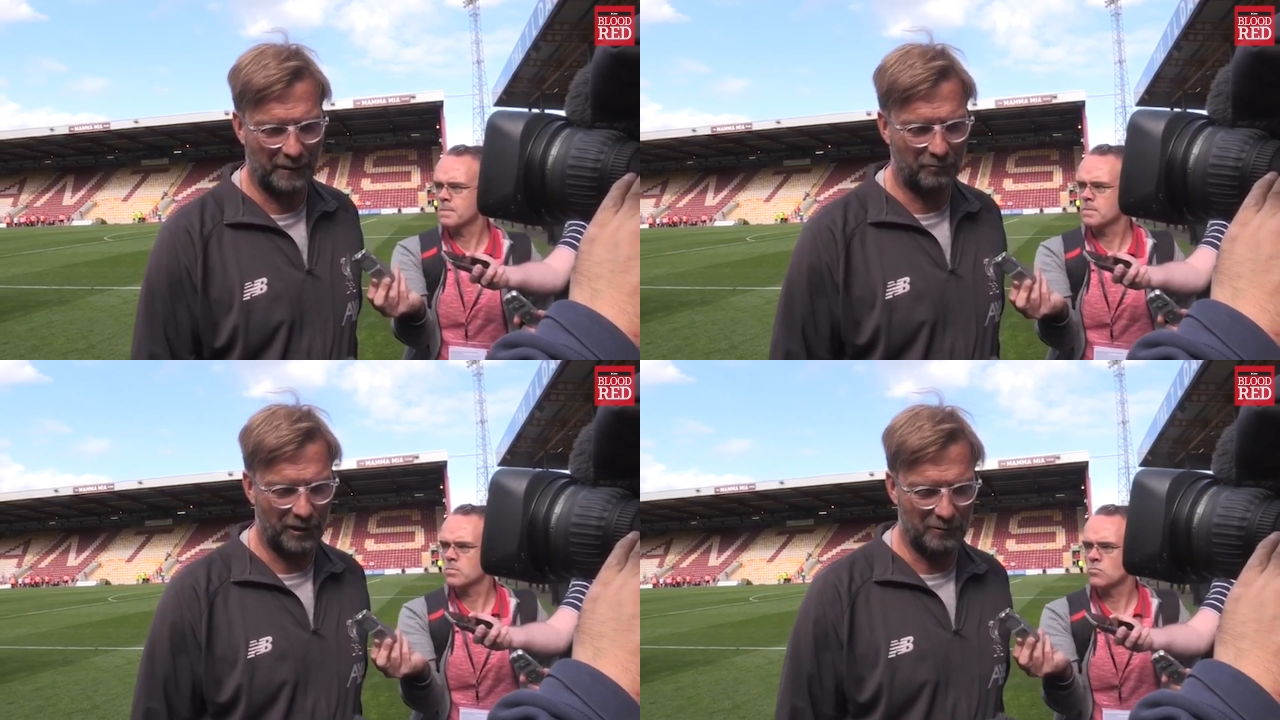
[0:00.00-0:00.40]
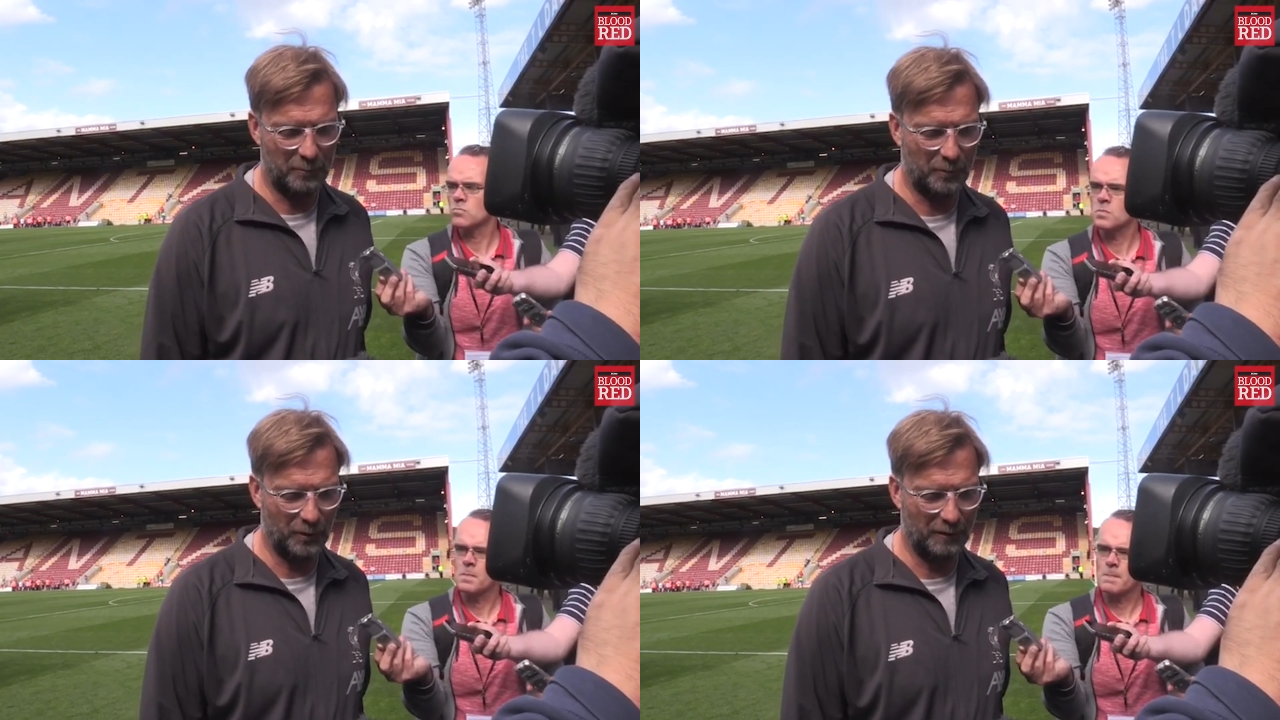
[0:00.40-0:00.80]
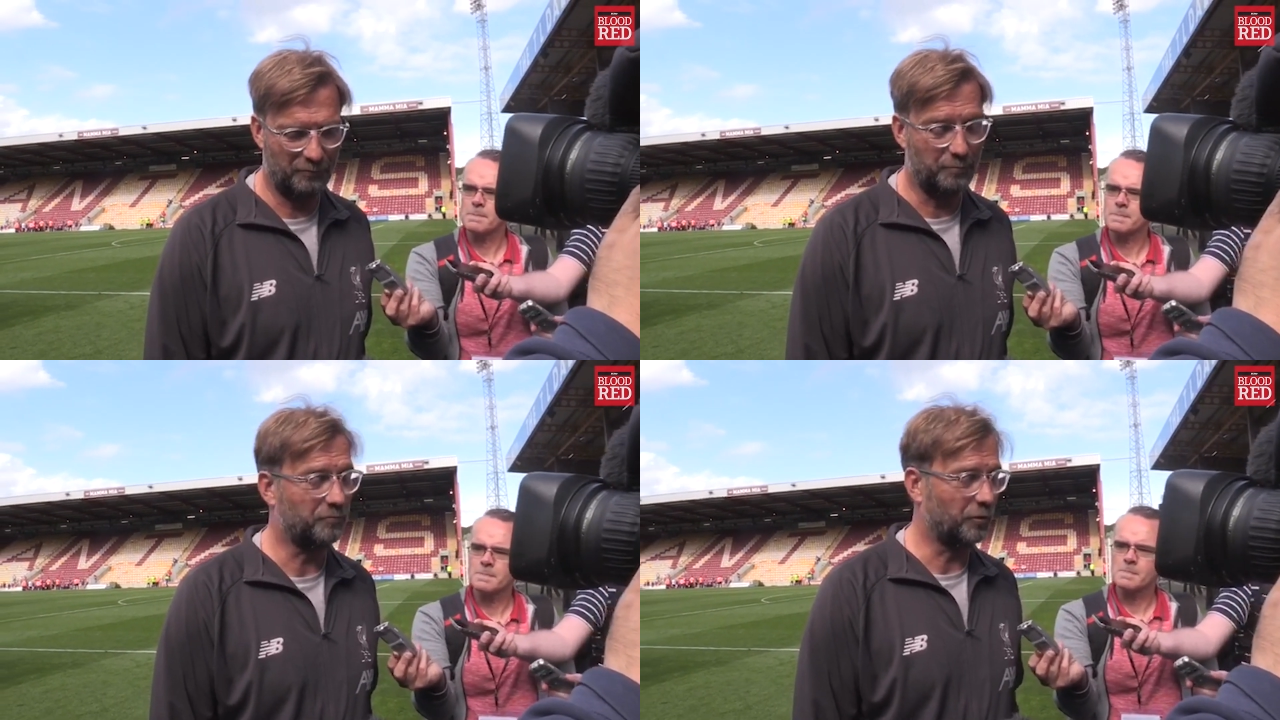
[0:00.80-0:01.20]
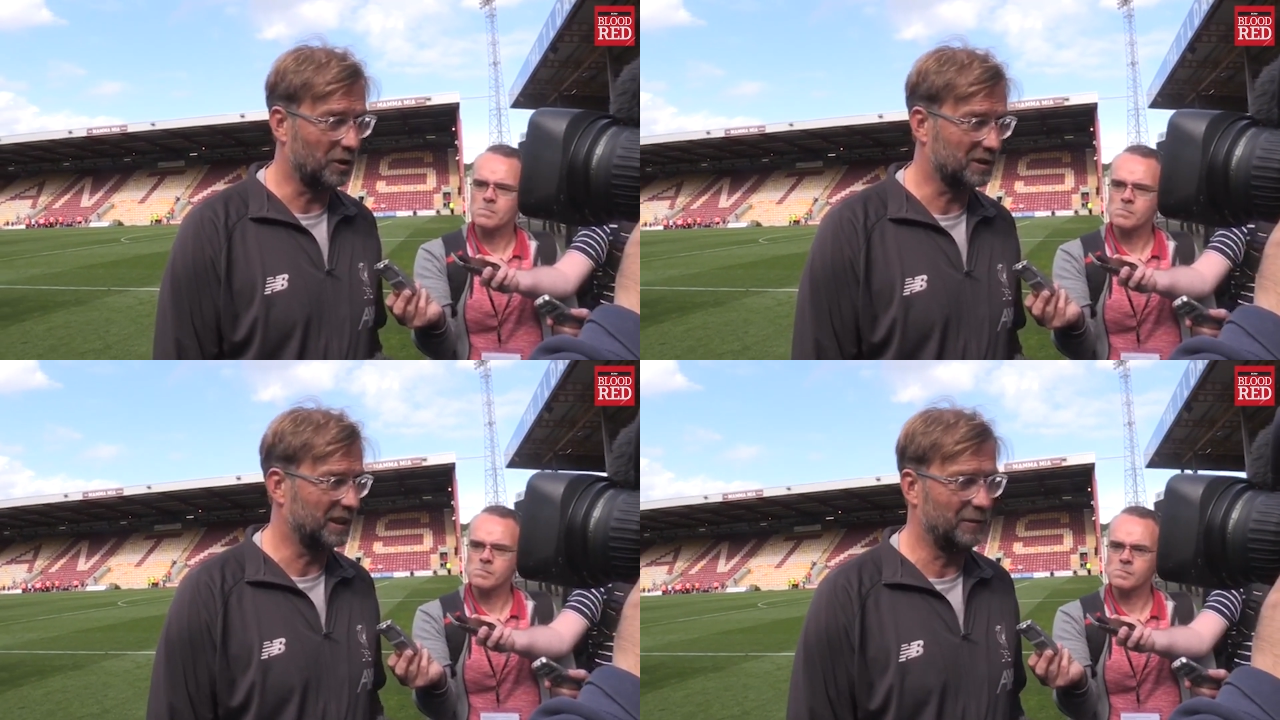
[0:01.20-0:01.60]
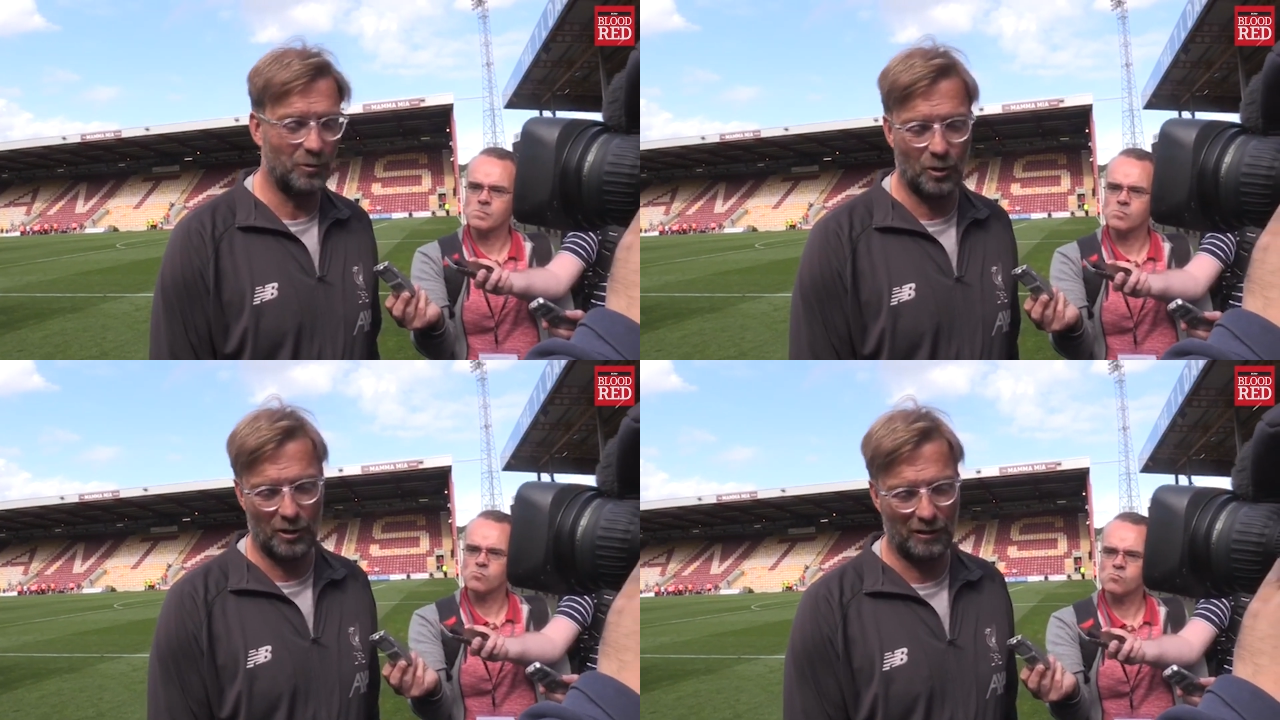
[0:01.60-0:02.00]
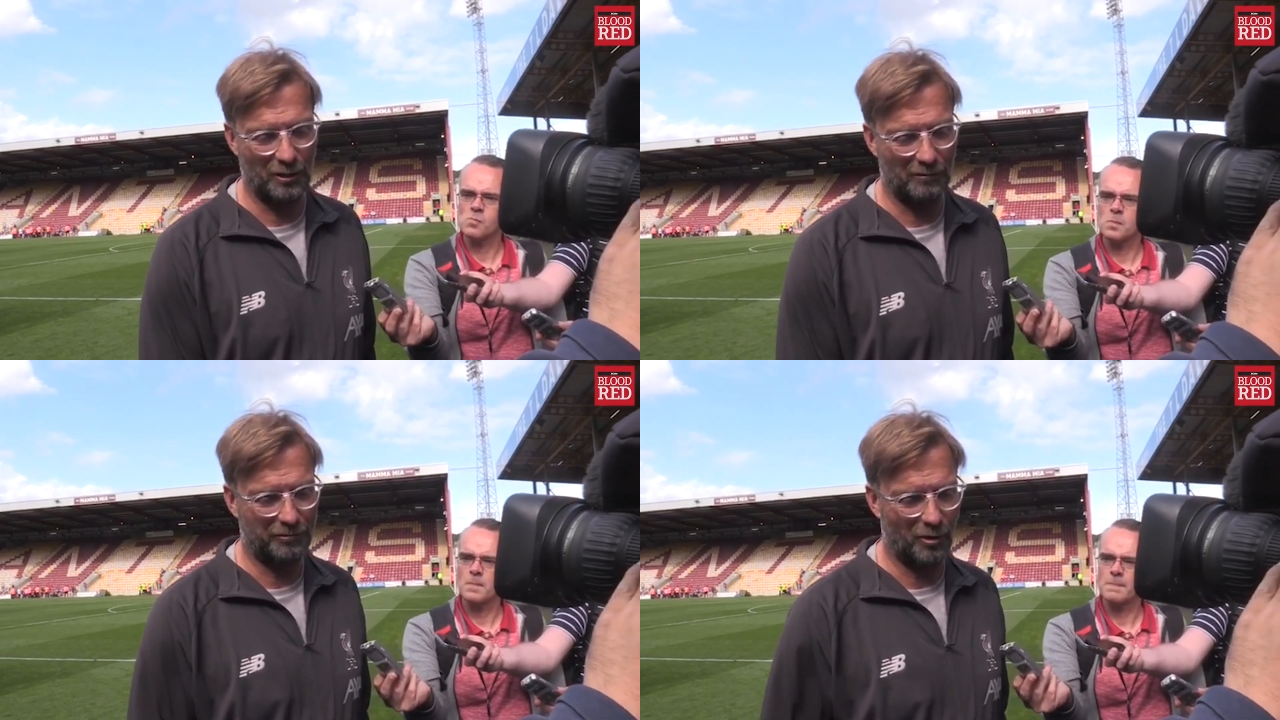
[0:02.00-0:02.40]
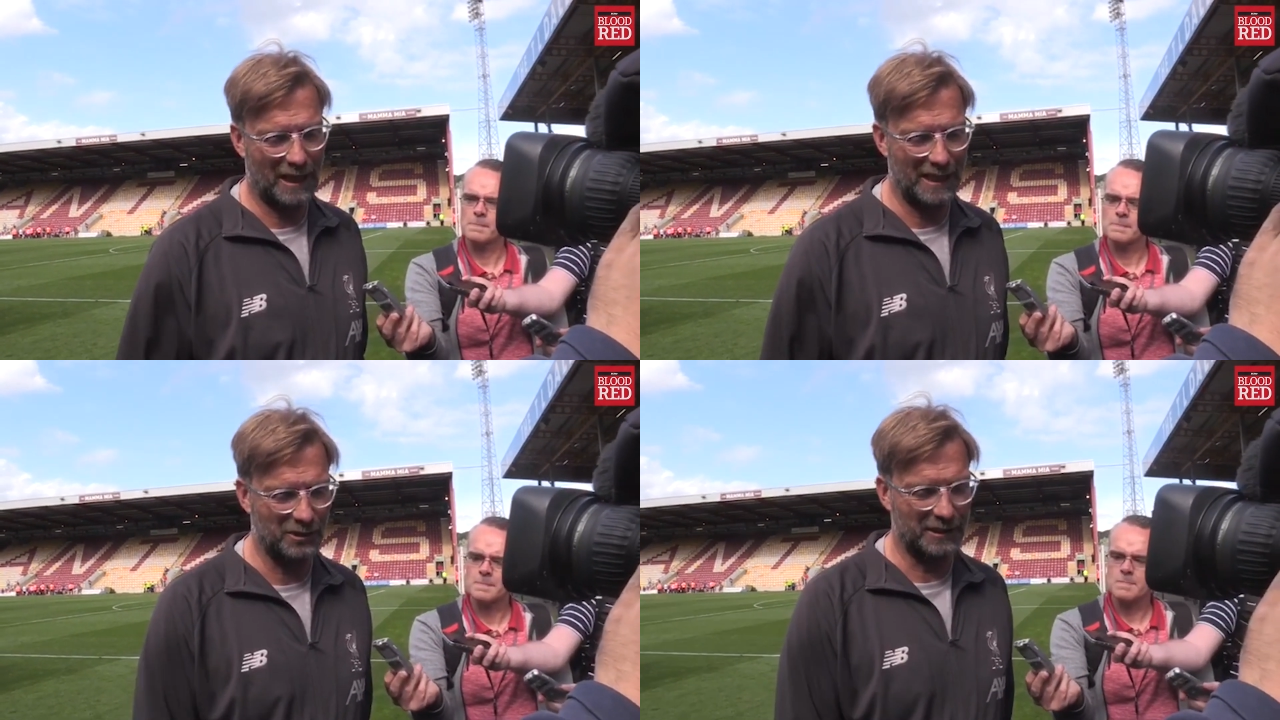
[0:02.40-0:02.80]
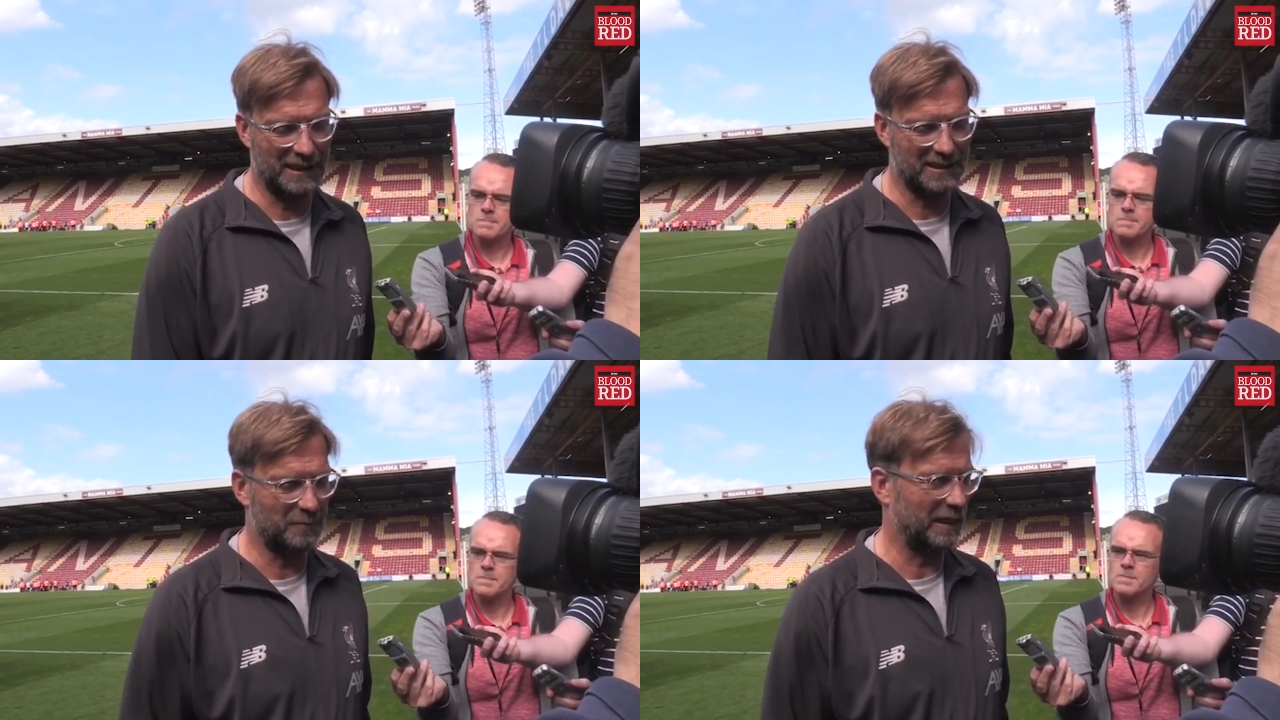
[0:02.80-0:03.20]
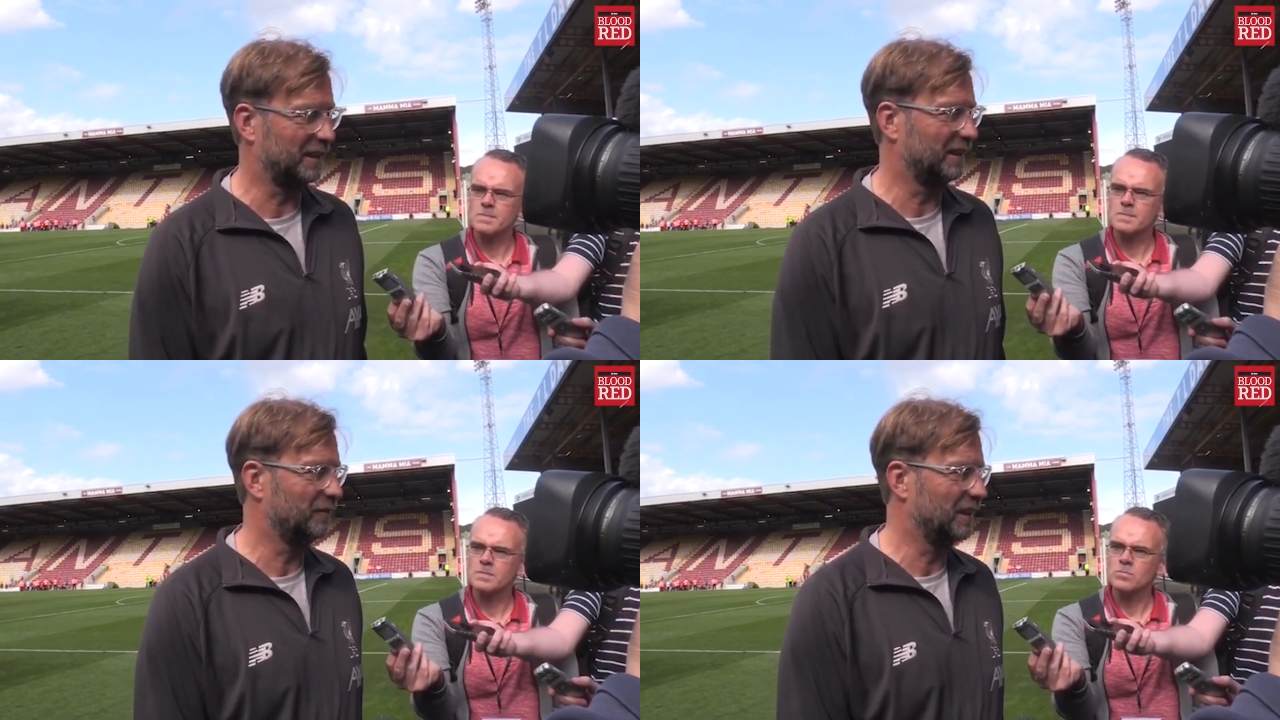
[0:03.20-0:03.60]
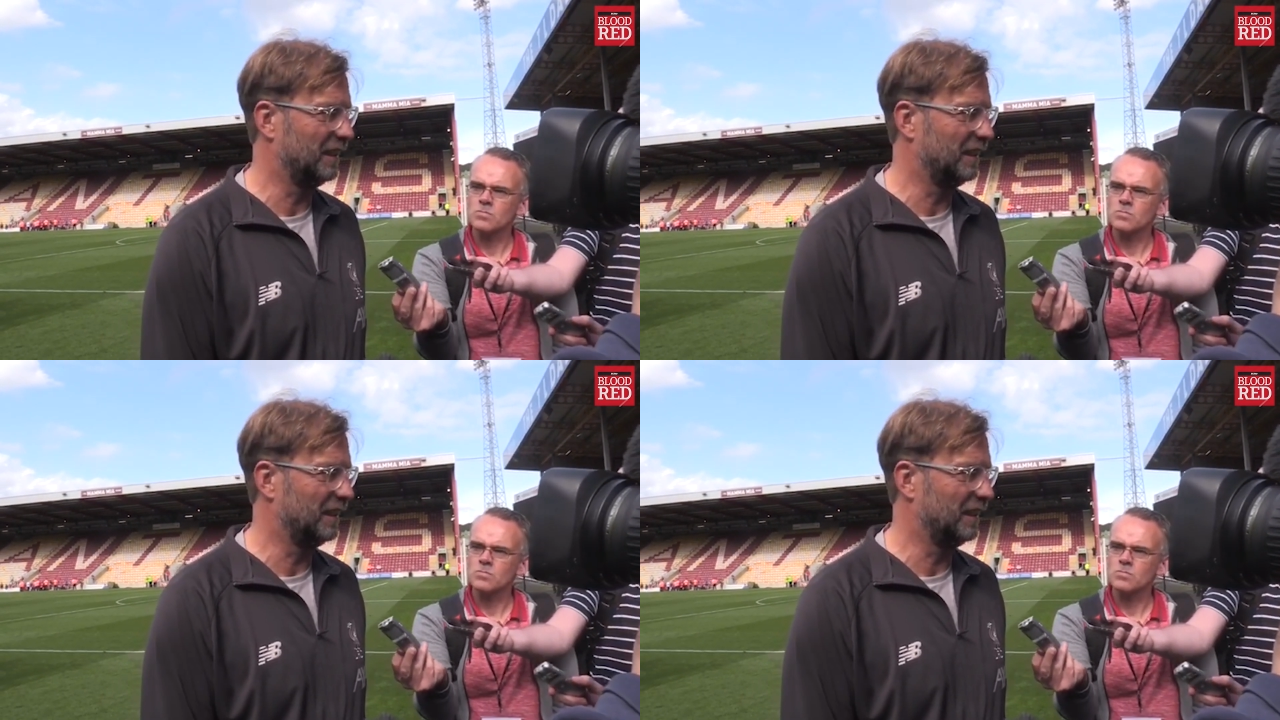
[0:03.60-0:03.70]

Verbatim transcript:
Speaker 1: game for Liverpool, first team, or 400, it doesn't matter.